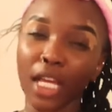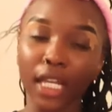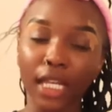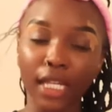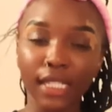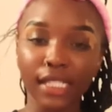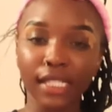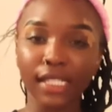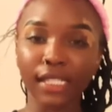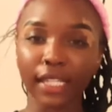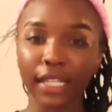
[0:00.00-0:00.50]

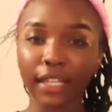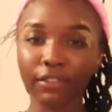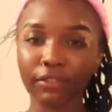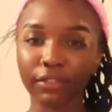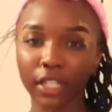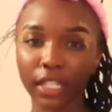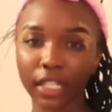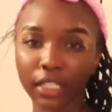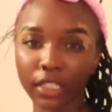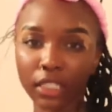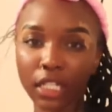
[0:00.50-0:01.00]
It's
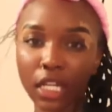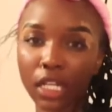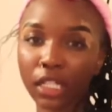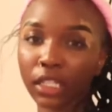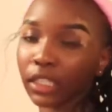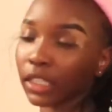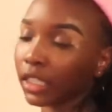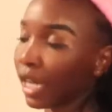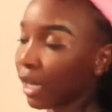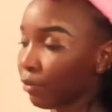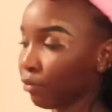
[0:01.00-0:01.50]
given
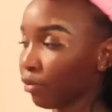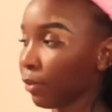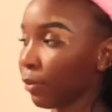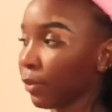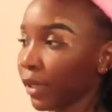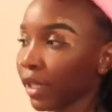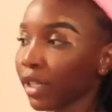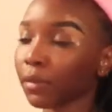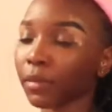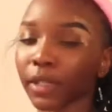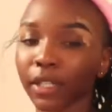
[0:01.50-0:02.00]
not
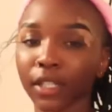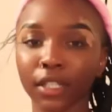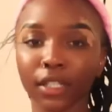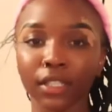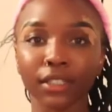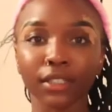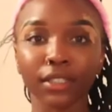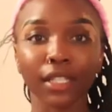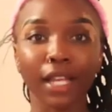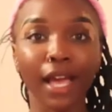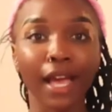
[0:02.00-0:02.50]
prepared
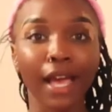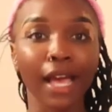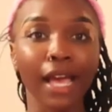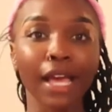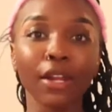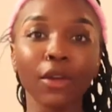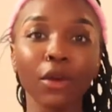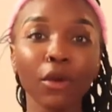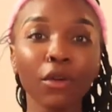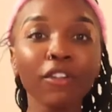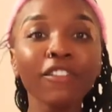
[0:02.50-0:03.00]
because I
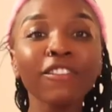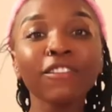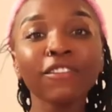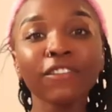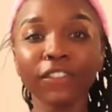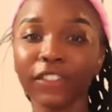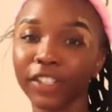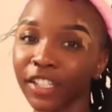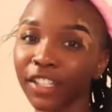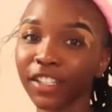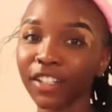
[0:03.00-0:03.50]
don't
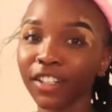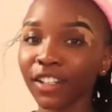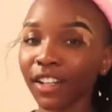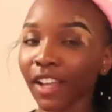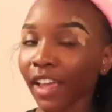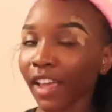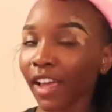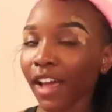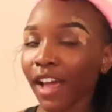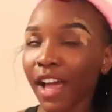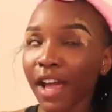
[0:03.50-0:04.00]
feel
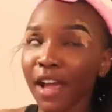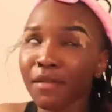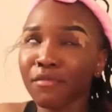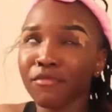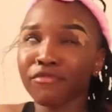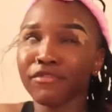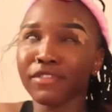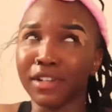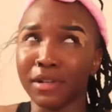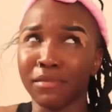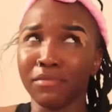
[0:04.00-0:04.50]
like
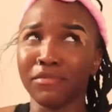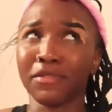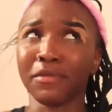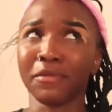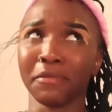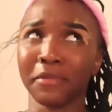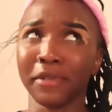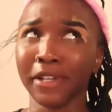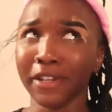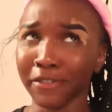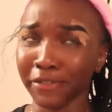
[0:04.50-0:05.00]
I'm really
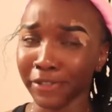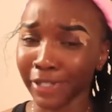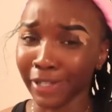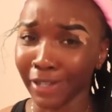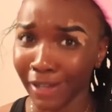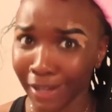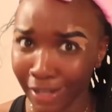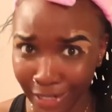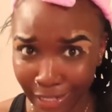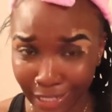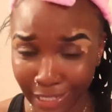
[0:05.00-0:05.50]
prepared for
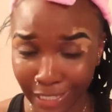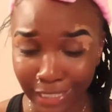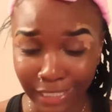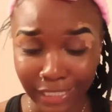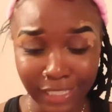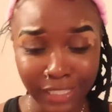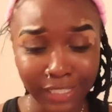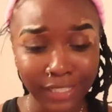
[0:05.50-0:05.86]
college.